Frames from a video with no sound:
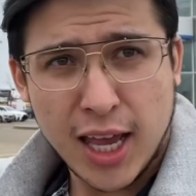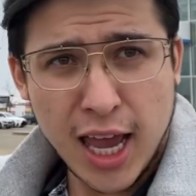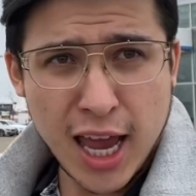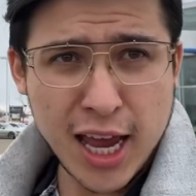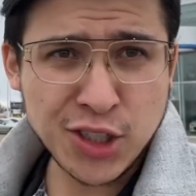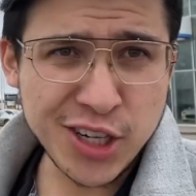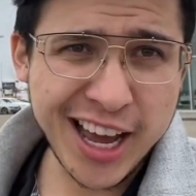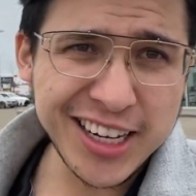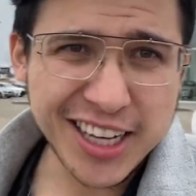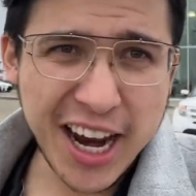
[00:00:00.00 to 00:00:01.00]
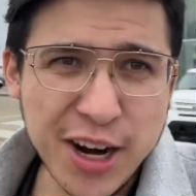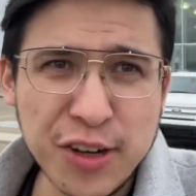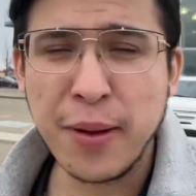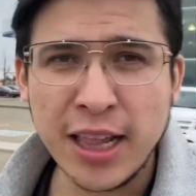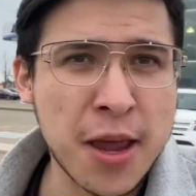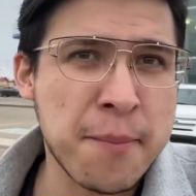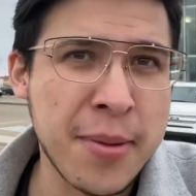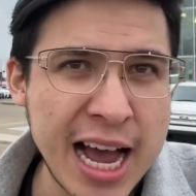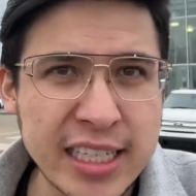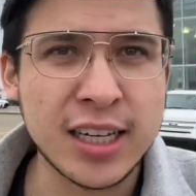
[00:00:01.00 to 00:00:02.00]
Hey, Janette, Eric from LA
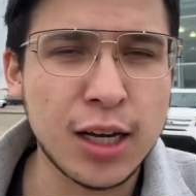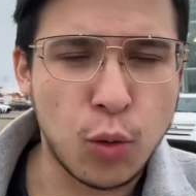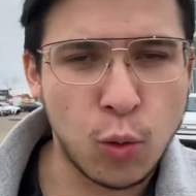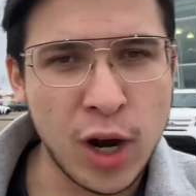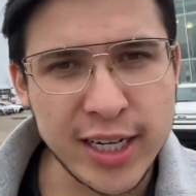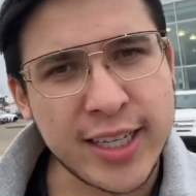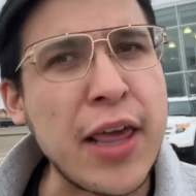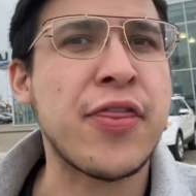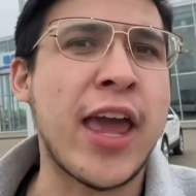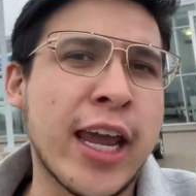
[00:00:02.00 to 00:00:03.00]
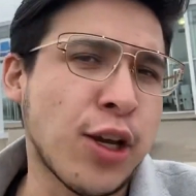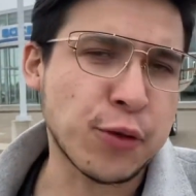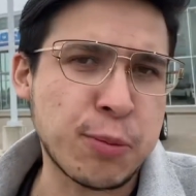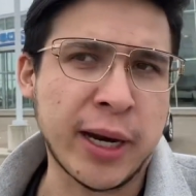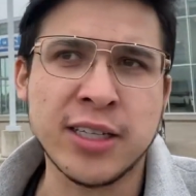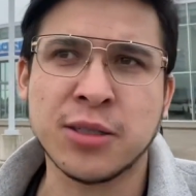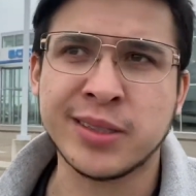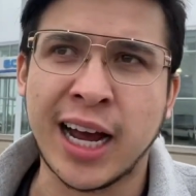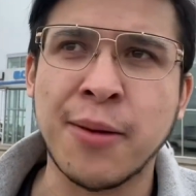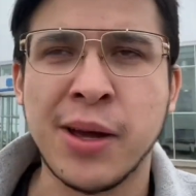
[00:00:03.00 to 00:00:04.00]
Mazda. Wanted to say thank you for spending some
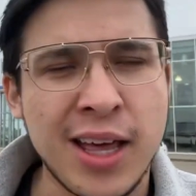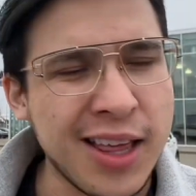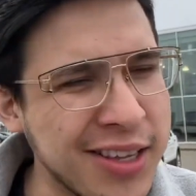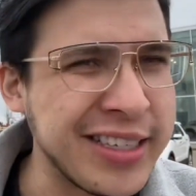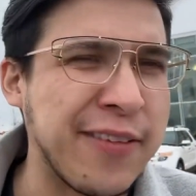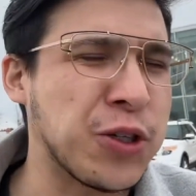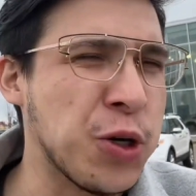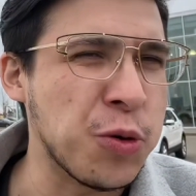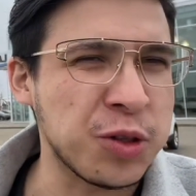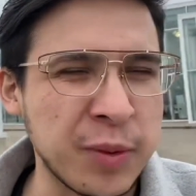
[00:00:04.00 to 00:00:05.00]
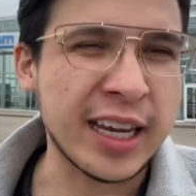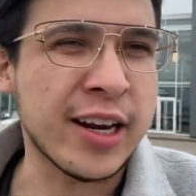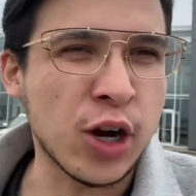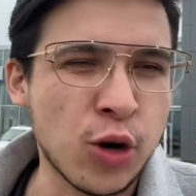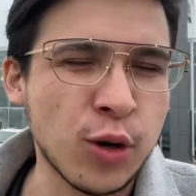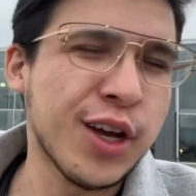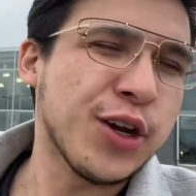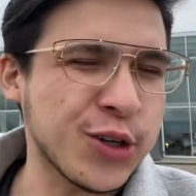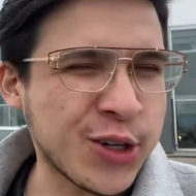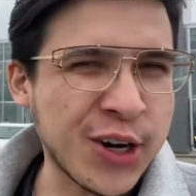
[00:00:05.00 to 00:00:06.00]
time this afternoon with me. I know
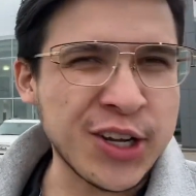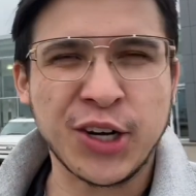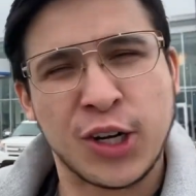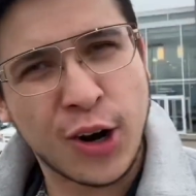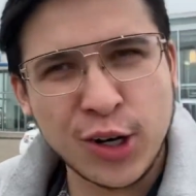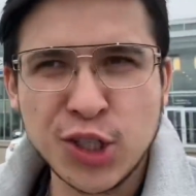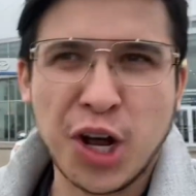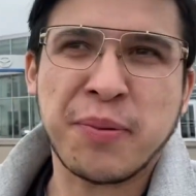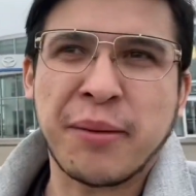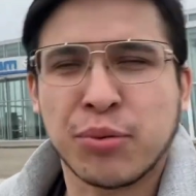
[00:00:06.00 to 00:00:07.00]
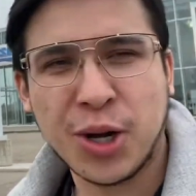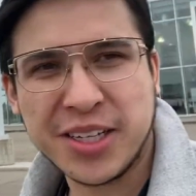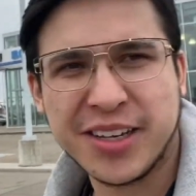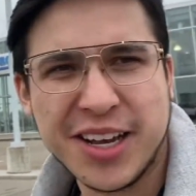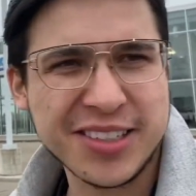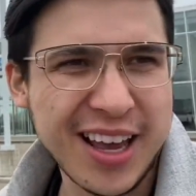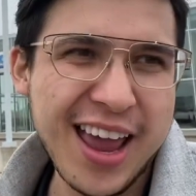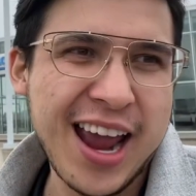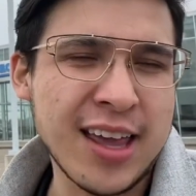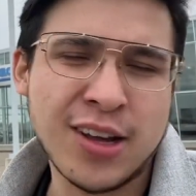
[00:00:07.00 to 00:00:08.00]
you're starting your car shopping process,
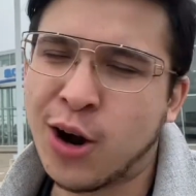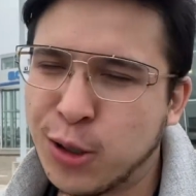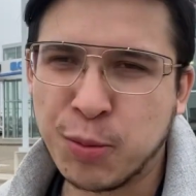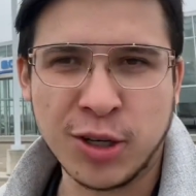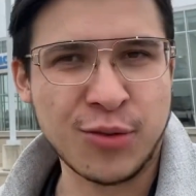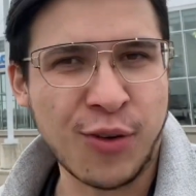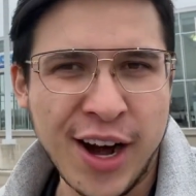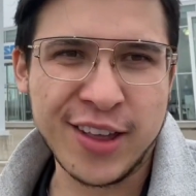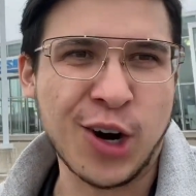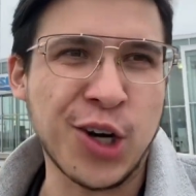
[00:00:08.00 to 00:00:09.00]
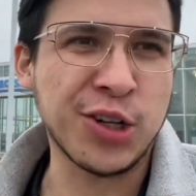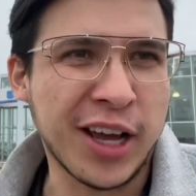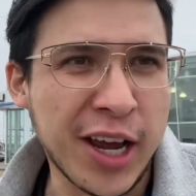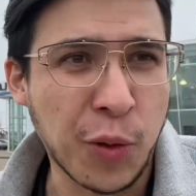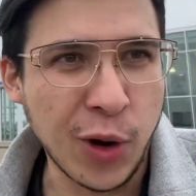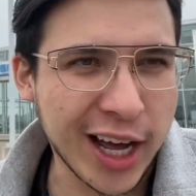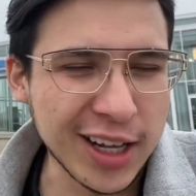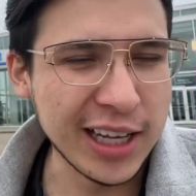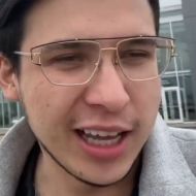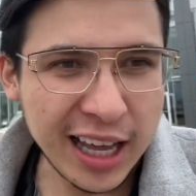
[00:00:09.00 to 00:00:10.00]
and the hardest part is finding the car you like.
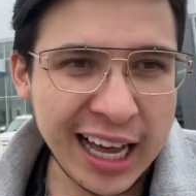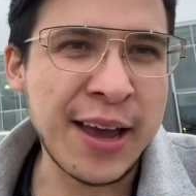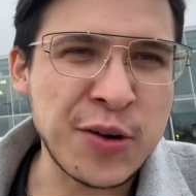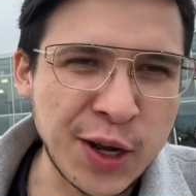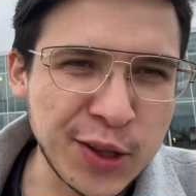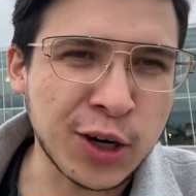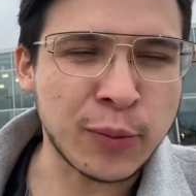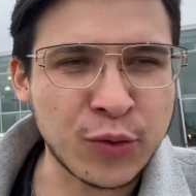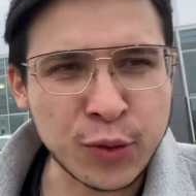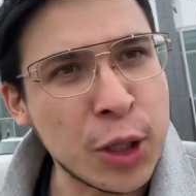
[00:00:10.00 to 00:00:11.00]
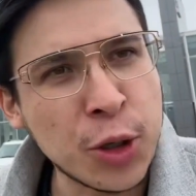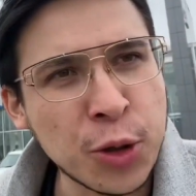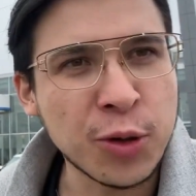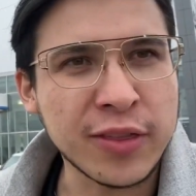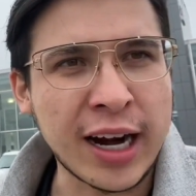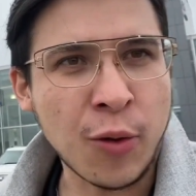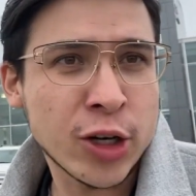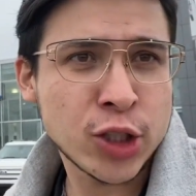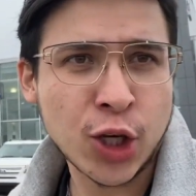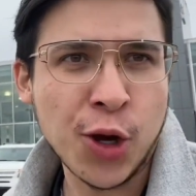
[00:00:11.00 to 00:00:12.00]
Well, I have another option for you that I
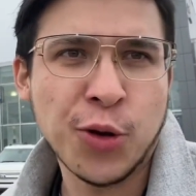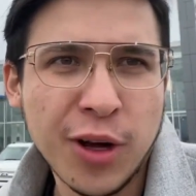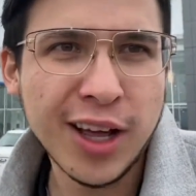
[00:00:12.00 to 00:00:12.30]
want to show you.